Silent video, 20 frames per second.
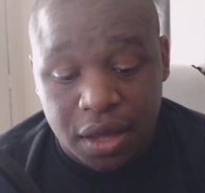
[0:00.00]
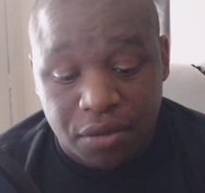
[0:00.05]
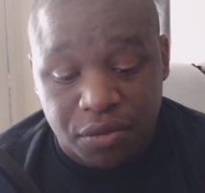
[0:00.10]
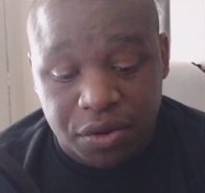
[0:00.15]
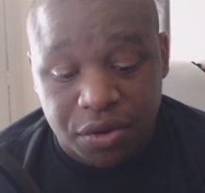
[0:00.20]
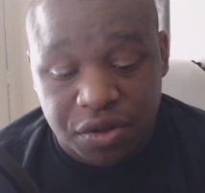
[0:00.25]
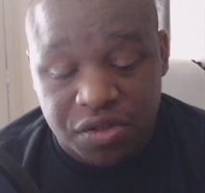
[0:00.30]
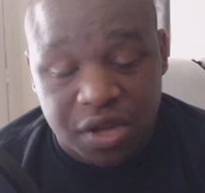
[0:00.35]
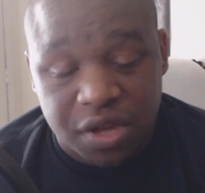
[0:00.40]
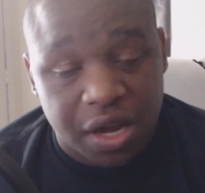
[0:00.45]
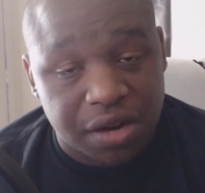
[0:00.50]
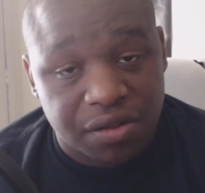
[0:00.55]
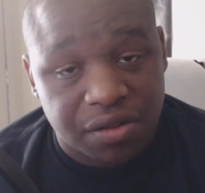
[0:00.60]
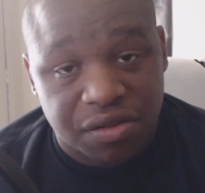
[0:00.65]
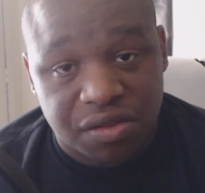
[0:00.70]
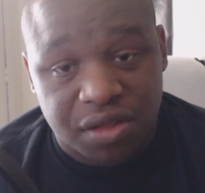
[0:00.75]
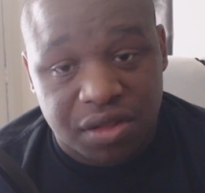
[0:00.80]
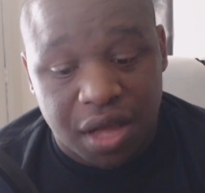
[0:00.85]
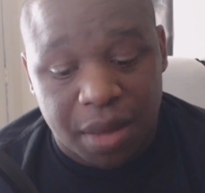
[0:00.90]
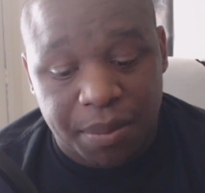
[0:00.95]
And we
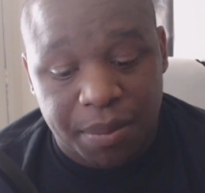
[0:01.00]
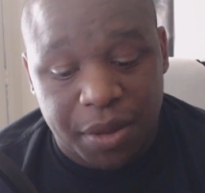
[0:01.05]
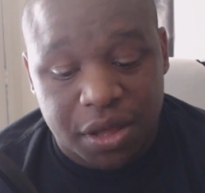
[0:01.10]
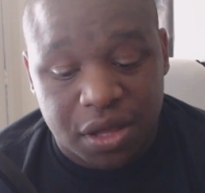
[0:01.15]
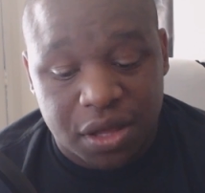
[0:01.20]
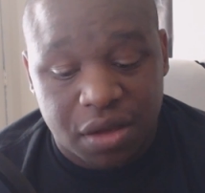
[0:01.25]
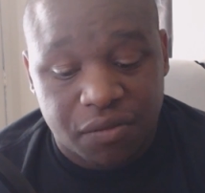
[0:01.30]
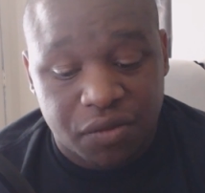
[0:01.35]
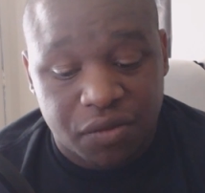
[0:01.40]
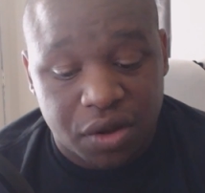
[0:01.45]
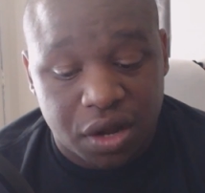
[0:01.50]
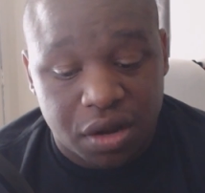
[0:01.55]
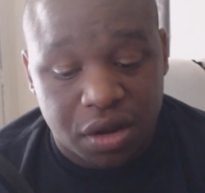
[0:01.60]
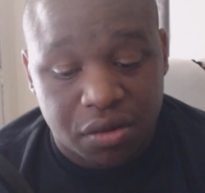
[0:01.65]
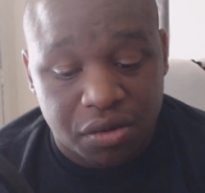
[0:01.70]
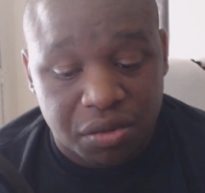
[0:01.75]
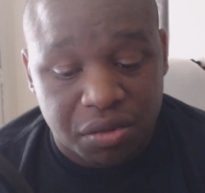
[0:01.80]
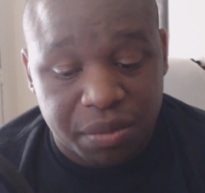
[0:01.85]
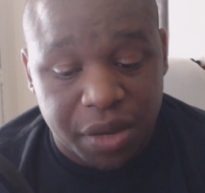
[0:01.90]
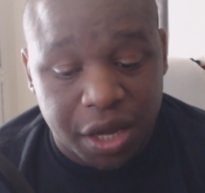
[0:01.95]
decided to stop at that
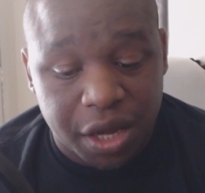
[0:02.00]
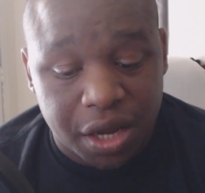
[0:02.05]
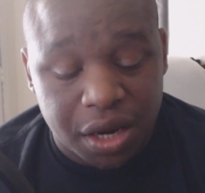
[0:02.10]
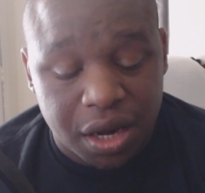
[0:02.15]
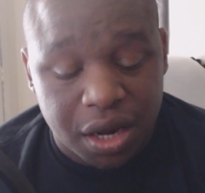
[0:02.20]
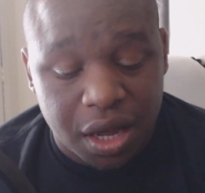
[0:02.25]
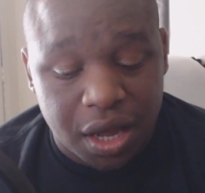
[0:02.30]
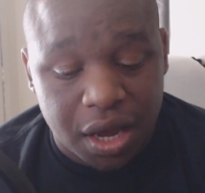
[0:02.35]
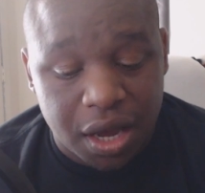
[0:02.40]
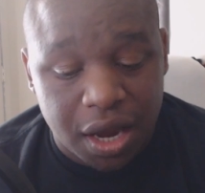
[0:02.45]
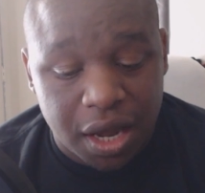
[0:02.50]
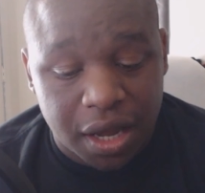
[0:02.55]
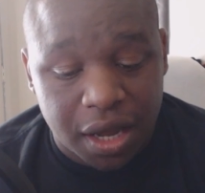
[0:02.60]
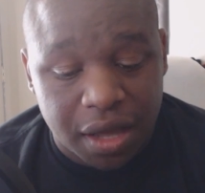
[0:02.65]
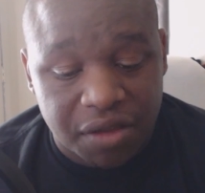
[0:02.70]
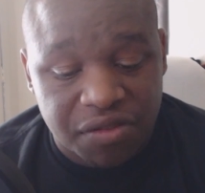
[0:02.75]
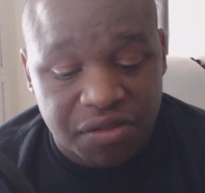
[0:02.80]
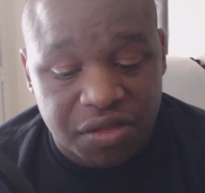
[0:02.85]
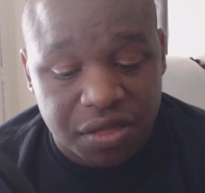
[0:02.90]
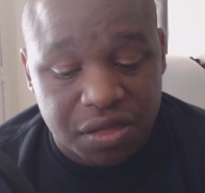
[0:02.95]
Valero, man. And
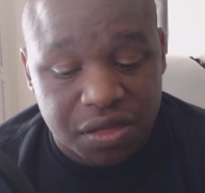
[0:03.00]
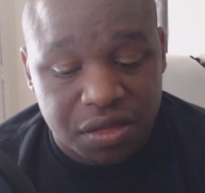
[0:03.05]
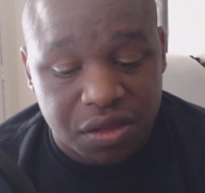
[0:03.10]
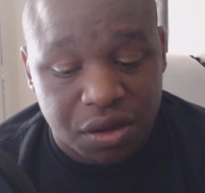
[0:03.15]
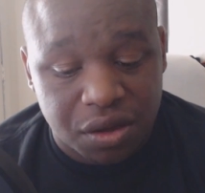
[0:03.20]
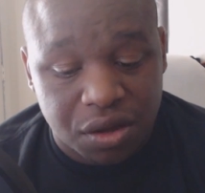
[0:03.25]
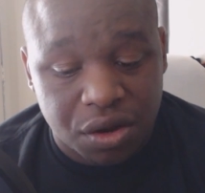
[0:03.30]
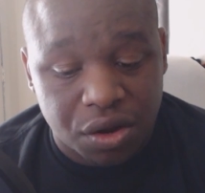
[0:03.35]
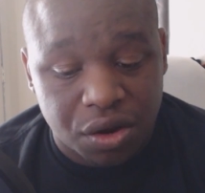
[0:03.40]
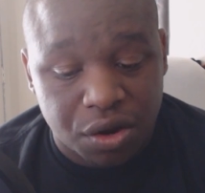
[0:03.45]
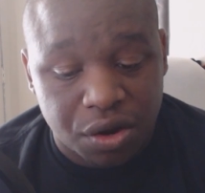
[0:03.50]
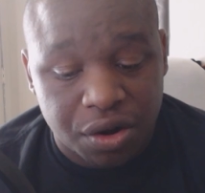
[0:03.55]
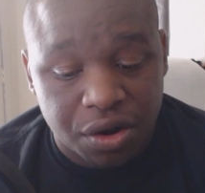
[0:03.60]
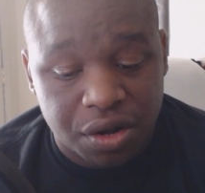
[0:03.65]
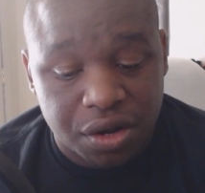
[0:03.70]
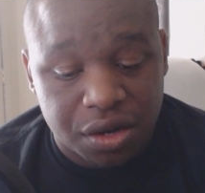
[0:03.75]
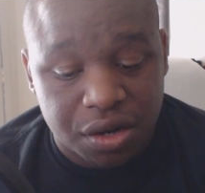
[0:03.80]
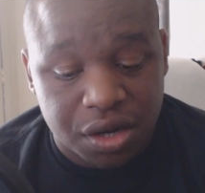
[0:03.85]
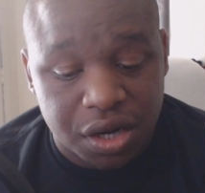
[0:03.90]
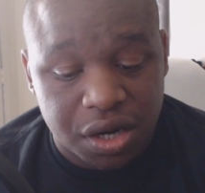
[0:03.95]
I guess the
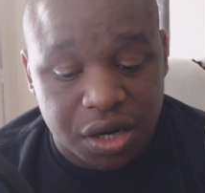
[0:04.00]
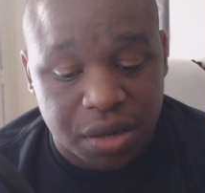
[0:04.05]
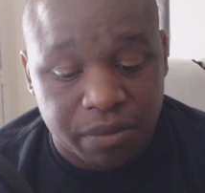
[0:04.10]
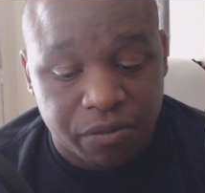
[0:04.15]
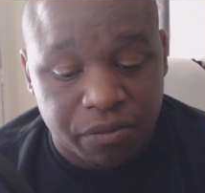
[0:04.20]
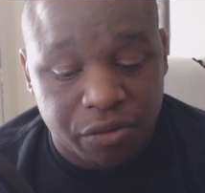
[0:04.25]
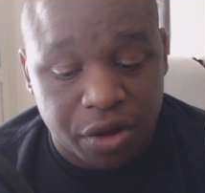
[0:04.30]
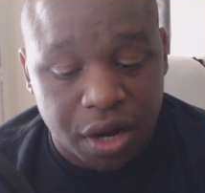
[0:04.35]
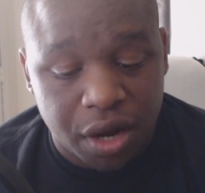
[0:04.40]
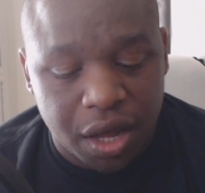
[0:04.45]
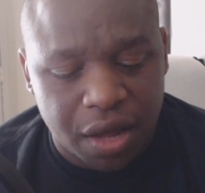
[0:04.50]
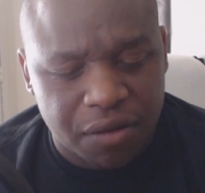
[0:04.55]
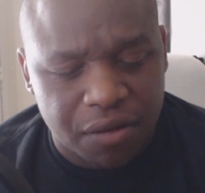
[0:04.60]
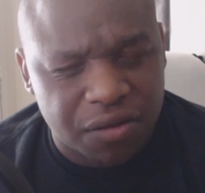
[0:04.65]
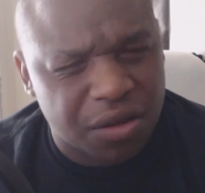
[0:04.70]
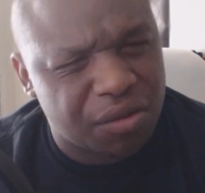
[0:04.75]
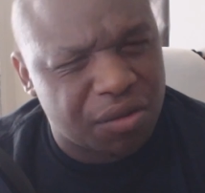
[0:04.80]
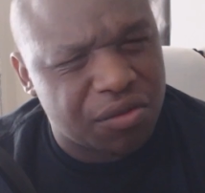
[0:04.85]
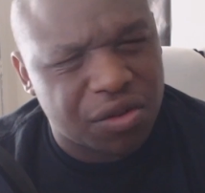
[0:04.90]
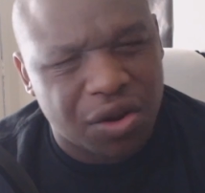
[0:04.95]
clerk didn't even
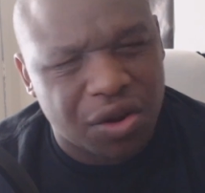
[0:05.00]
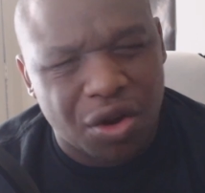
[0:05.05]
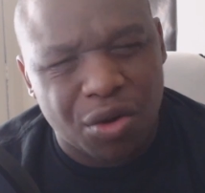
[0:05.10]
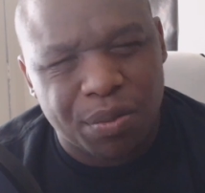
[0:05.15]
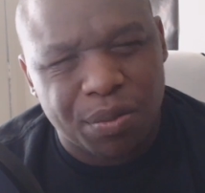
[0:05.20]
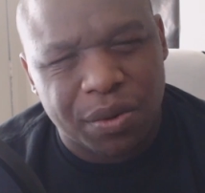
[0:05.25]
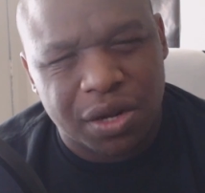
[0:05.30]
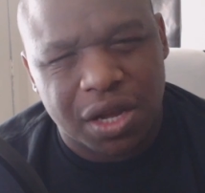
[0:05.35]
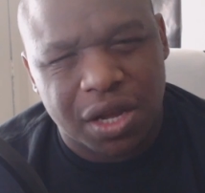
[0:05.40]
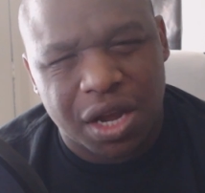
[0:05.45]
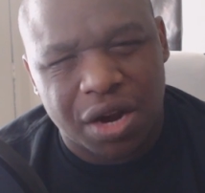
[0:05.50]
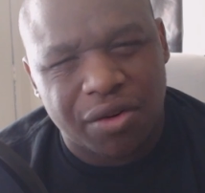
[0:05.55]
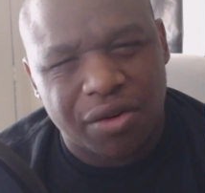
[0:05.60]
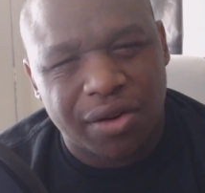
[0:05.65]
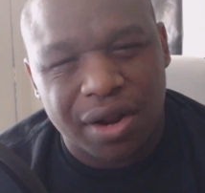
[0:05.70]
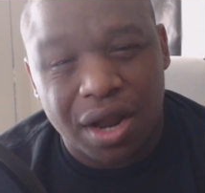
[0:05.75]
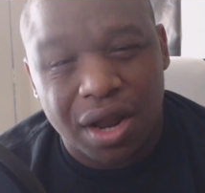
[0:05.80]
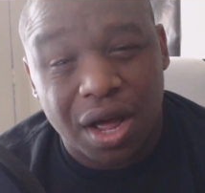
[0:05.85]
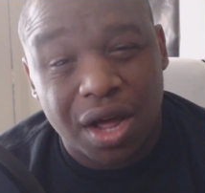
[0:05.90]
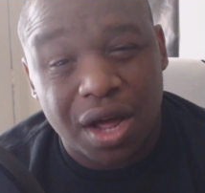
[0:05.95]
realize there was an open
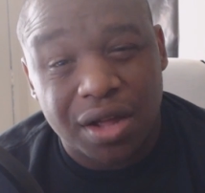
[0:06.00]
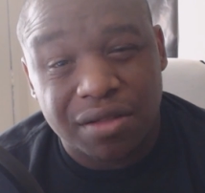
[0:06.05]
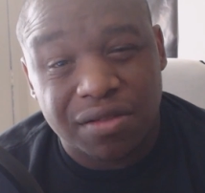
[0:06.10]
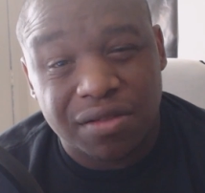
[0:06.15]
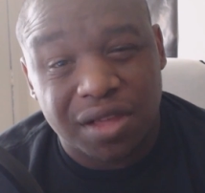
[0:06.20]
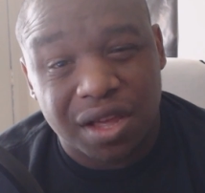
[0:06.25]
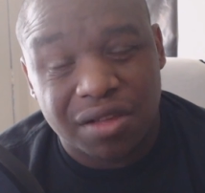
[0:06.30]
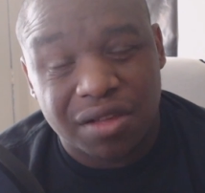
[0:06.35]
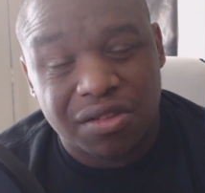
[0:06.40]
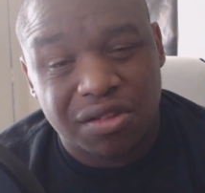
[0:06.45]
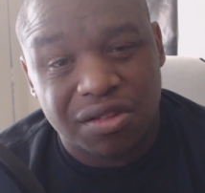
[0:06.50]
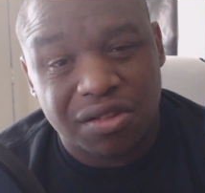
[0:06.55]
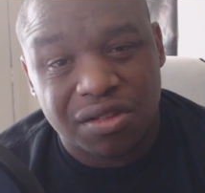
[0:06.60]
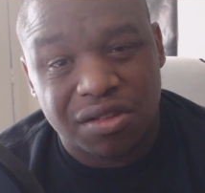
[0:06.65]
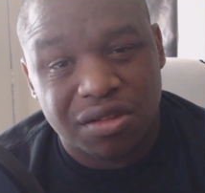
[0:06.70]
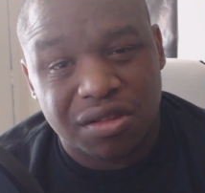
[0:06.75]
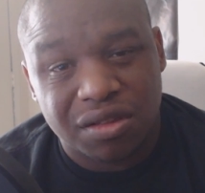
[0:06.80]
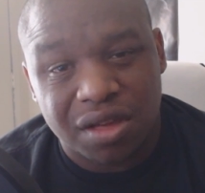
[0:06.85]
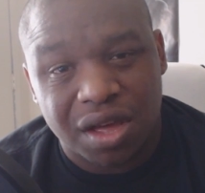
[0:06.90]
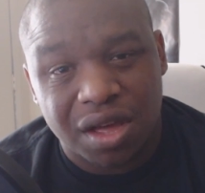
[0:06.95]
carry law in
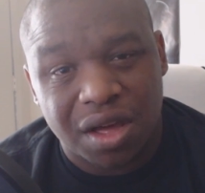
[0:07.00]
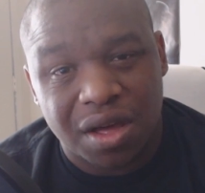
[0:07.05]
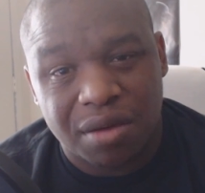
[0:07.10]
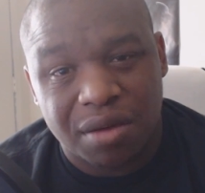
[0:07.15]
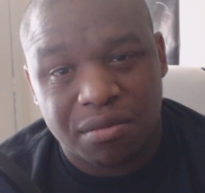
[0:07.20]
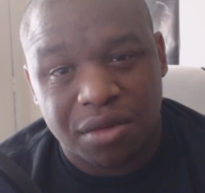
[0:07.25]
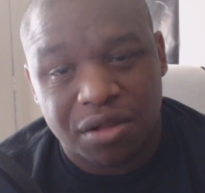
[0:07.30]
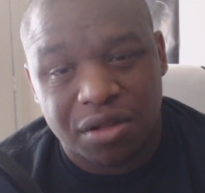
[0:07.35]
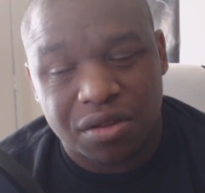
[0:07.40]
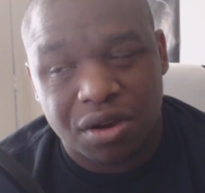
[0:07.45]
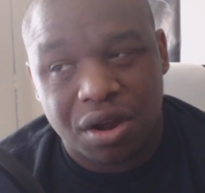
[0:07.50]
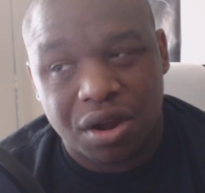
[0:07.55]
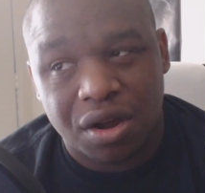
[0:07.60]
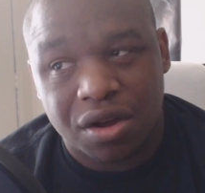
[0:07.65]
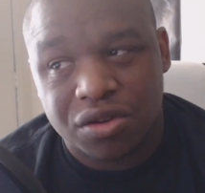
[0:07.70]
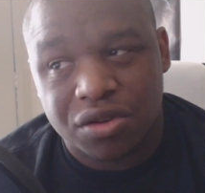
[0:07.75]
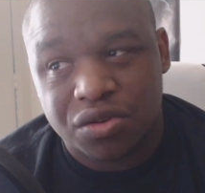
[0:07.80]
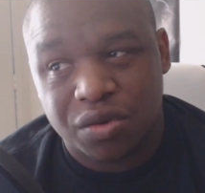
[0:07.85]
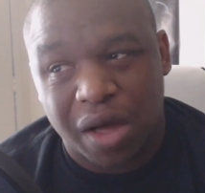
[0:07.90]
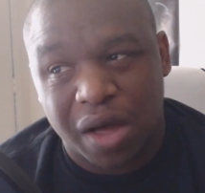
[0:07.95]
Texas, as
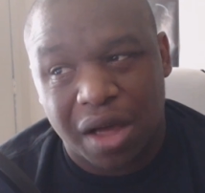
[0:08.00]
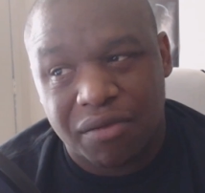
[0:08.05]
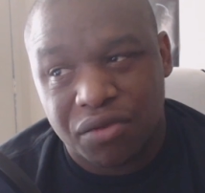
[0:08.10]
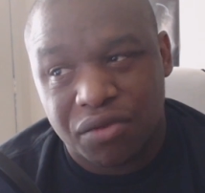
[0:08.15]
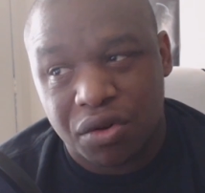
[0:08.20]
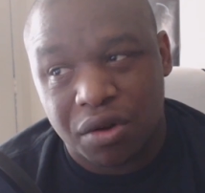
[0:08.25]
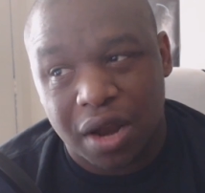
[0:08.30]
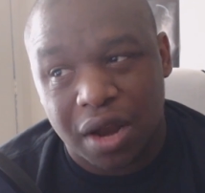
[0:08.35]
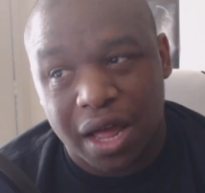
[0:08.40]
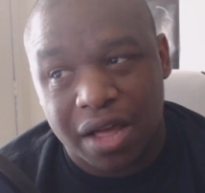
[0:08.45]
long as you have